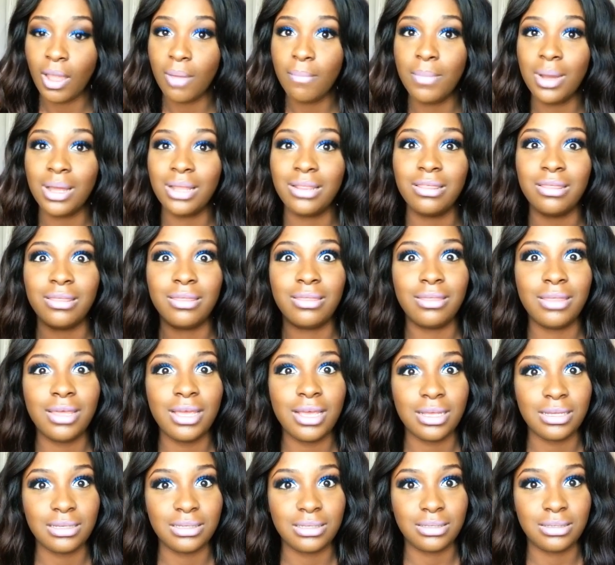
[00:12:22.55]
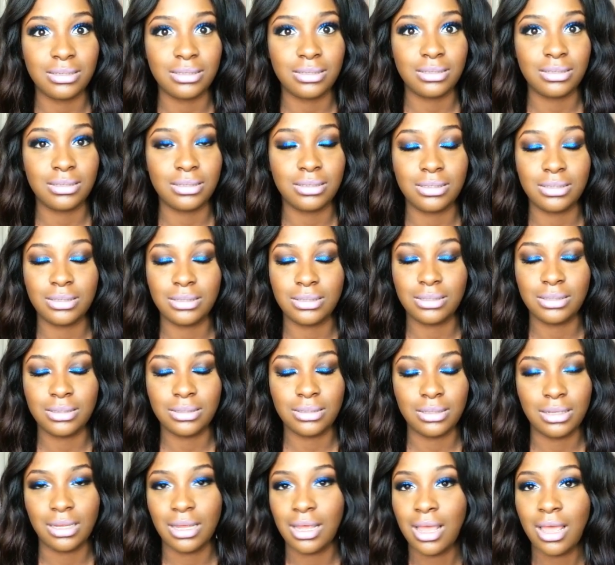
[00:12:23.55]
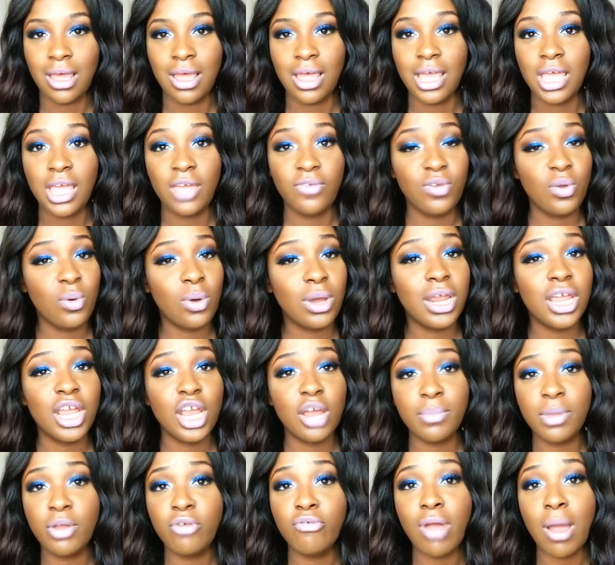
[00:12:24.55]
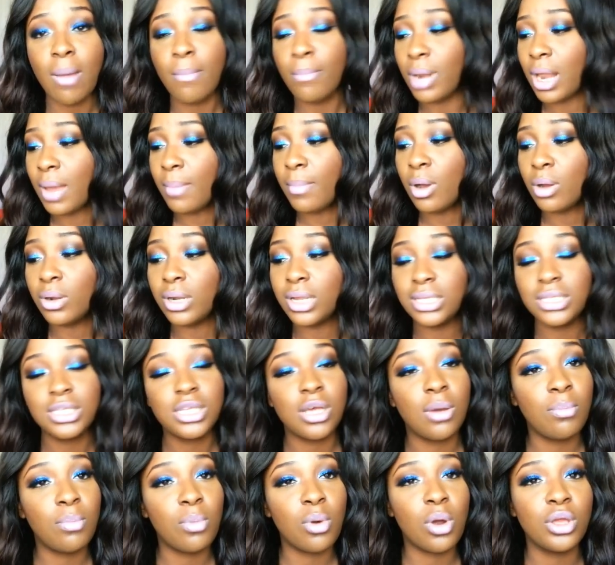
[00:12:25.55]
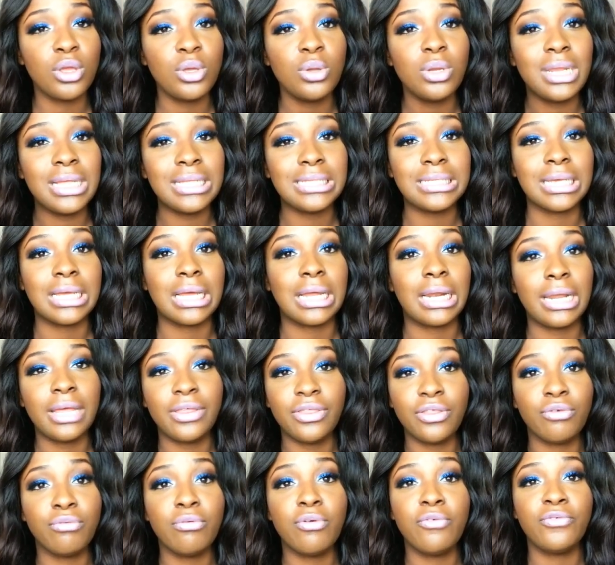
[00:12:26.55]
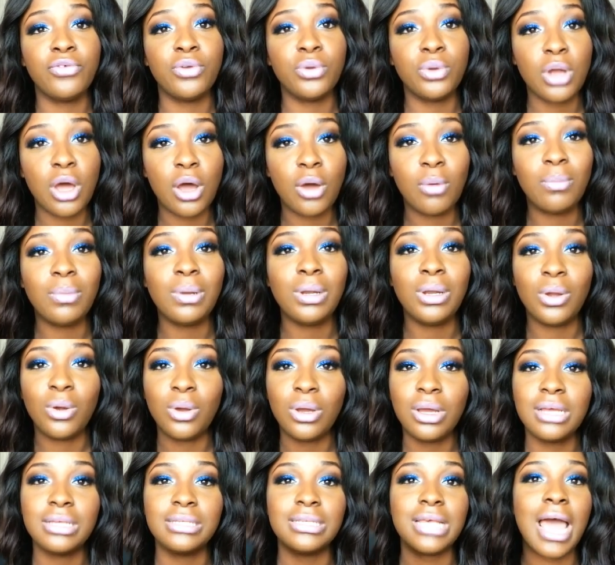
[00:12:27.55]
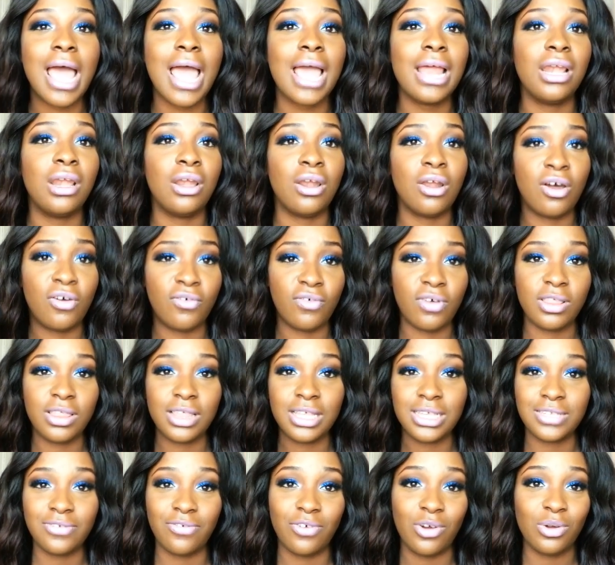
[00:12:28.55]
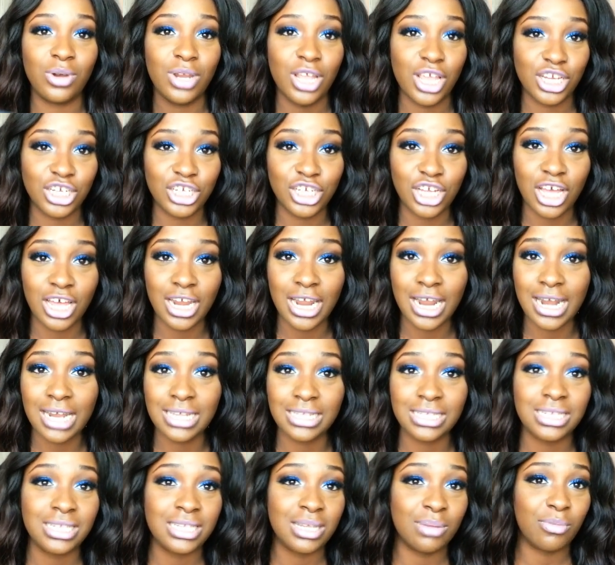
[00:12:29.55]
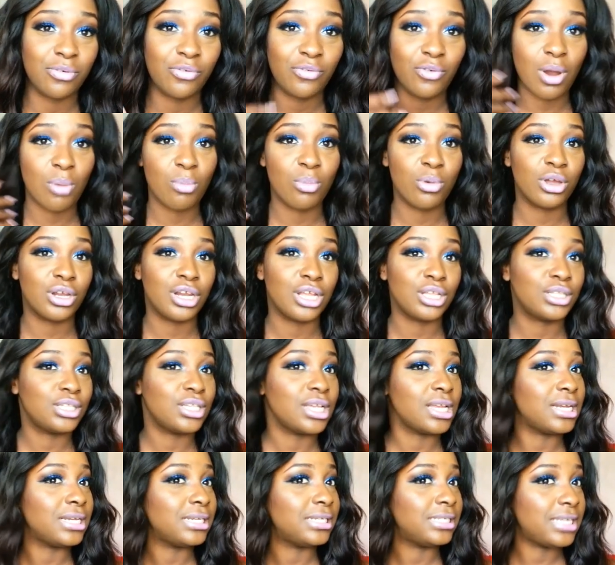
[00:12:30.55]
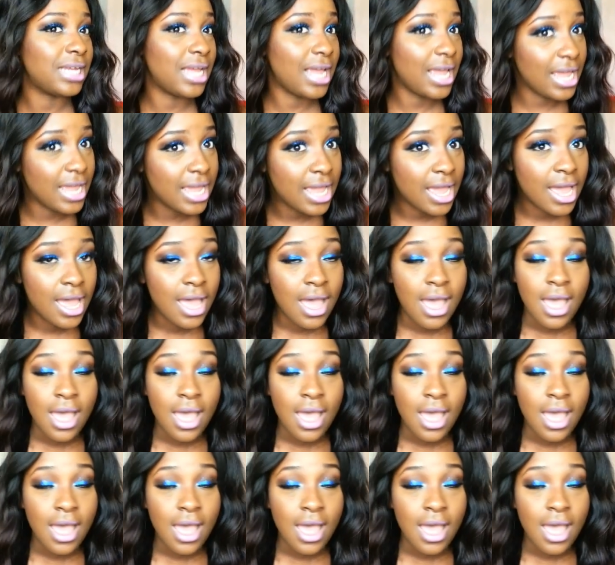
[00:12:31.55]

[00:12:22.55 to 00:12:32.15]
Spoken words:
But this, if you want to hear me ramble about this some more, you need to click the review down below, because I love this foundation, and as I said before, I'm wearing it today.